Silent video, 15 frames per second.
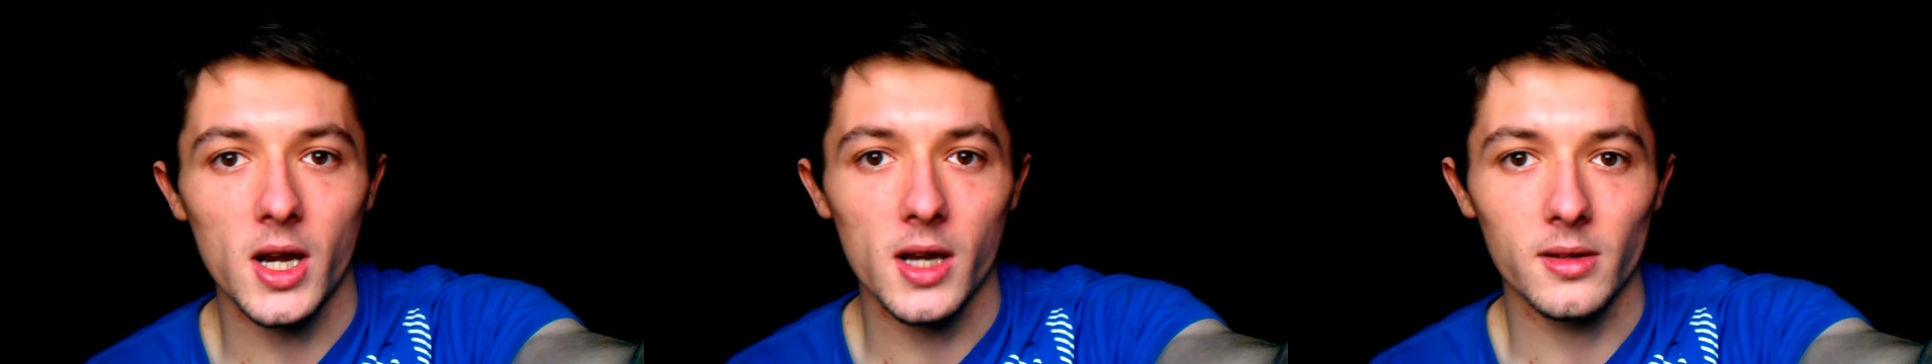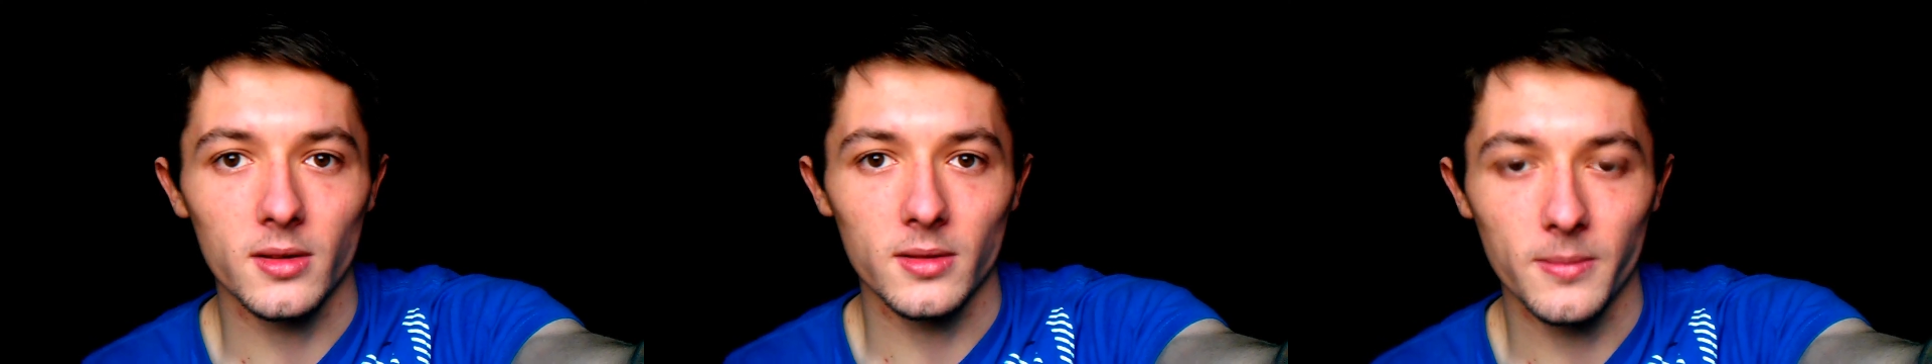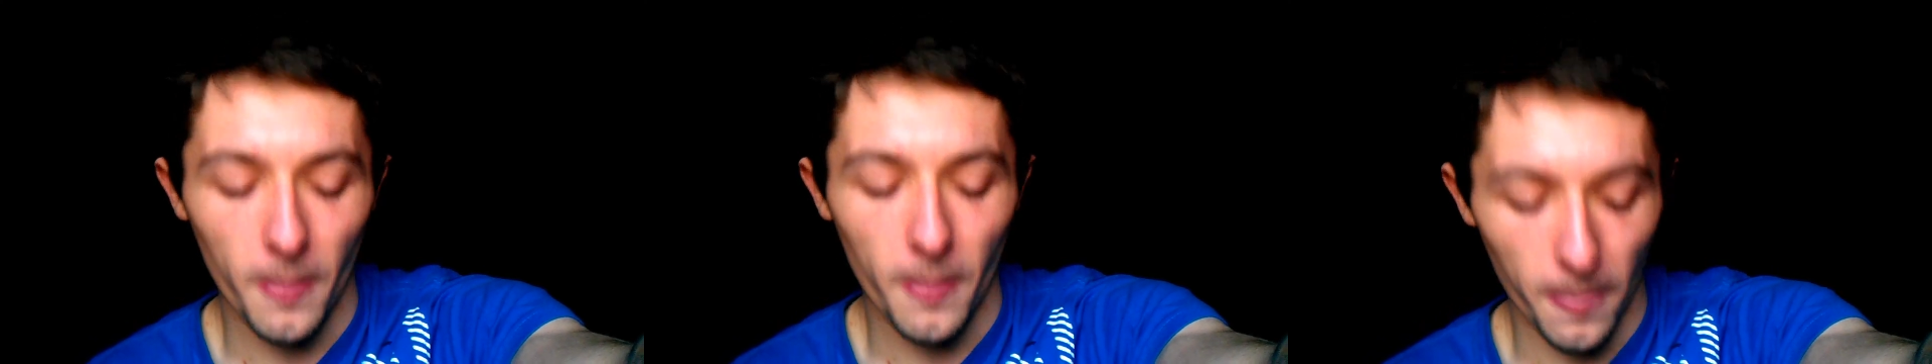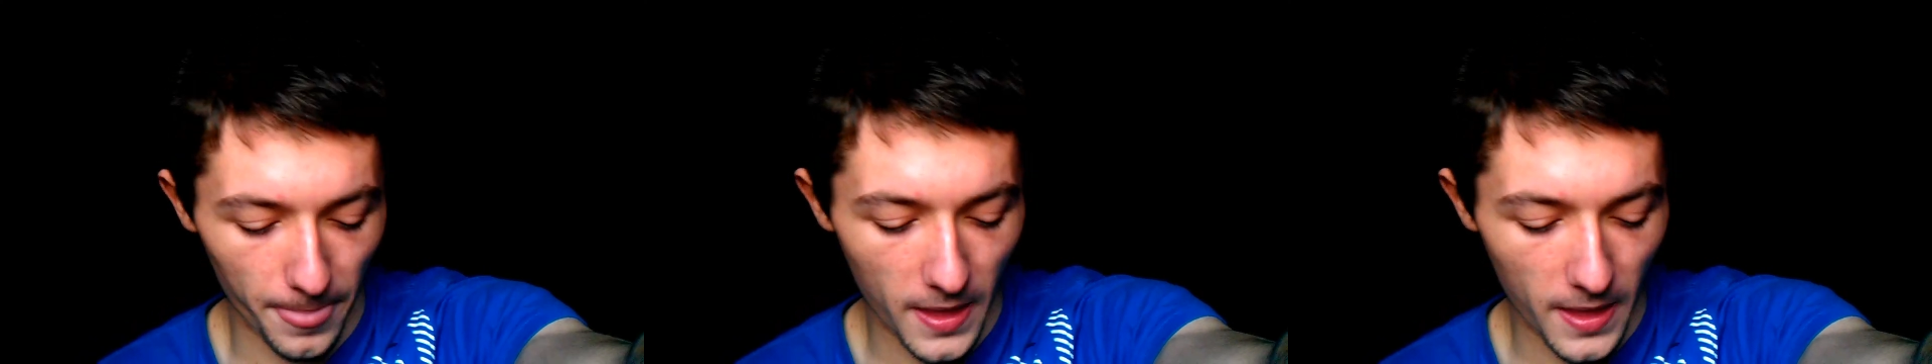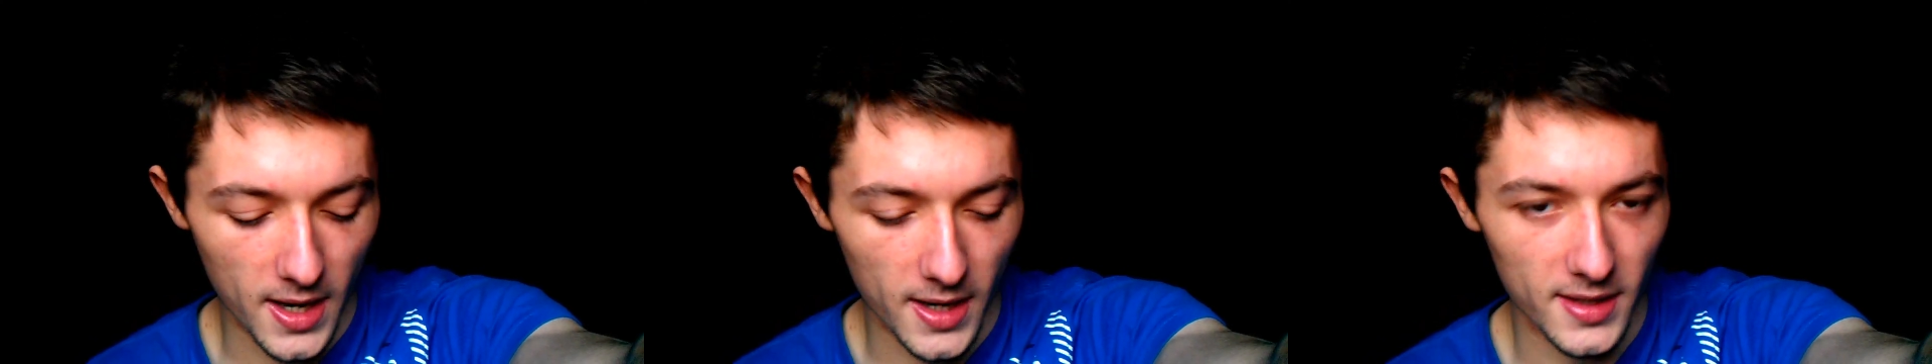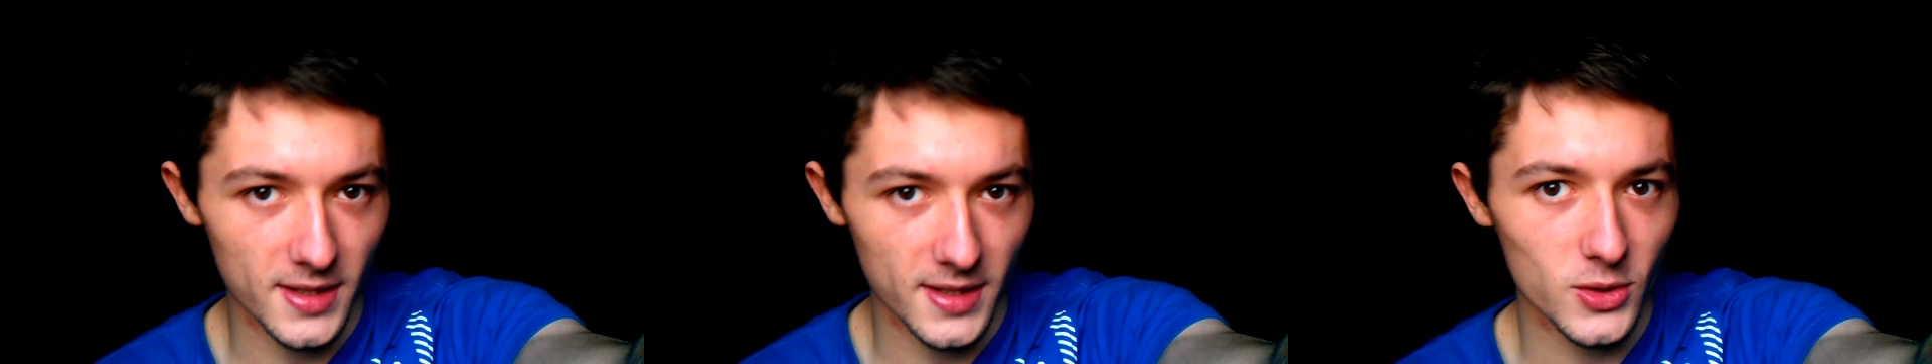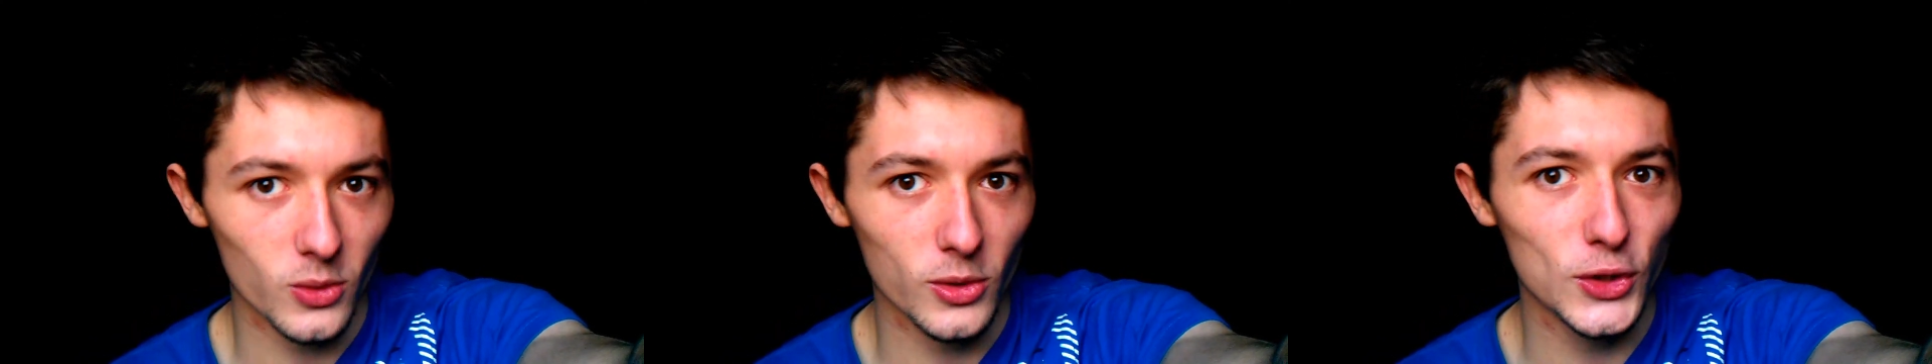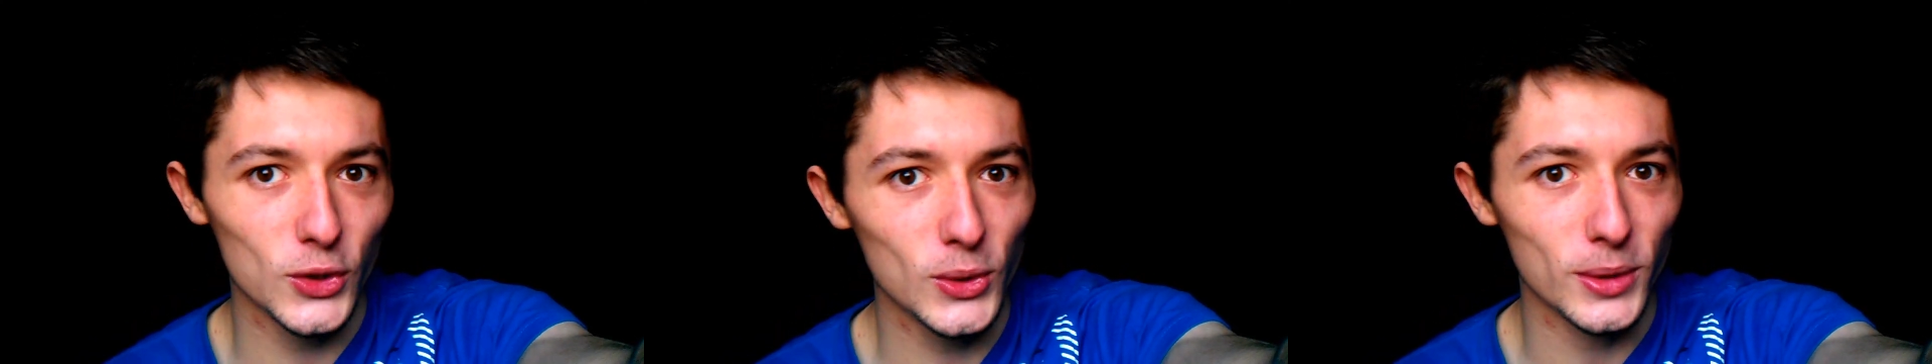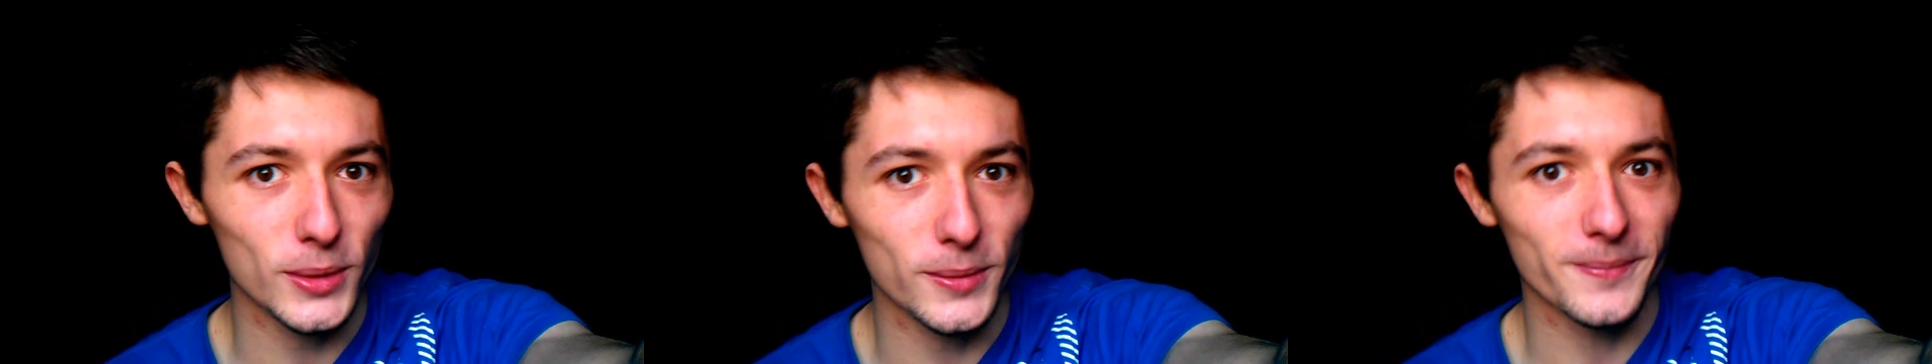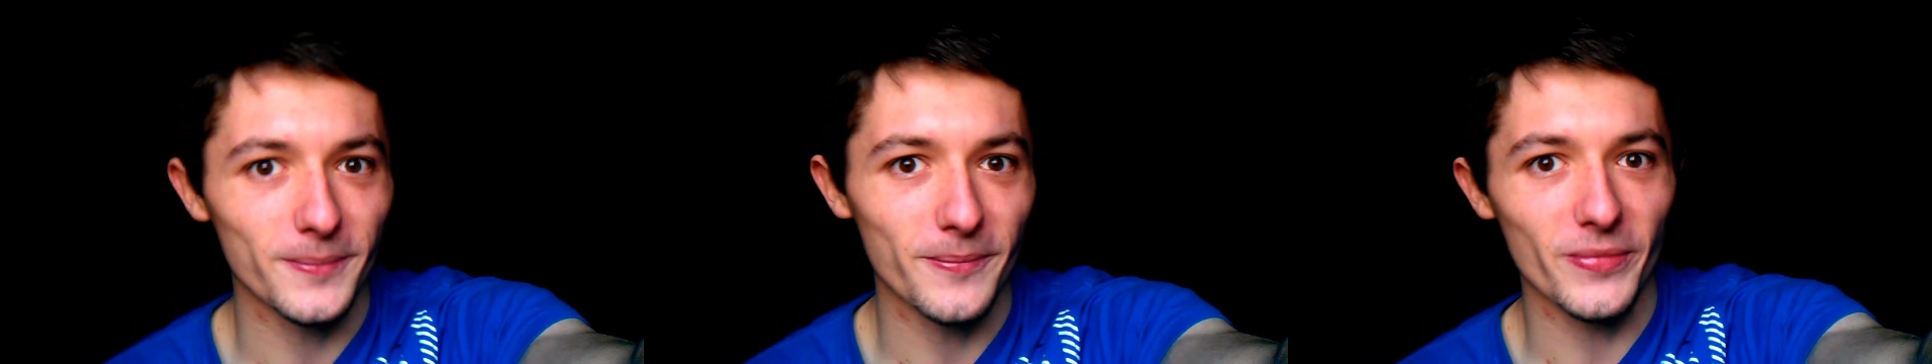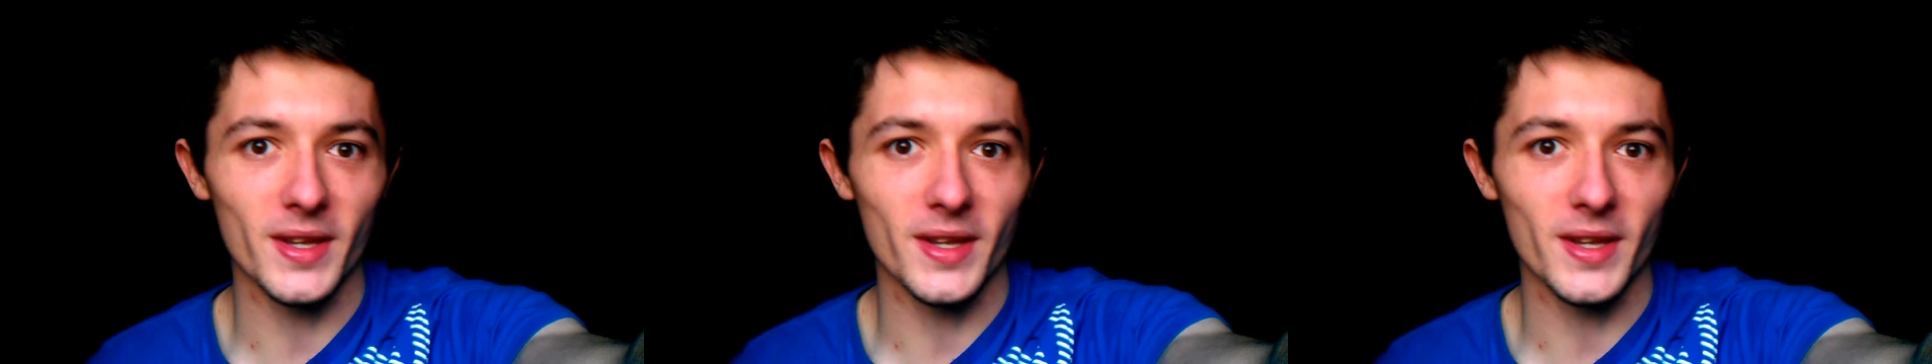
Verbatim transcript: channel and it's all cool.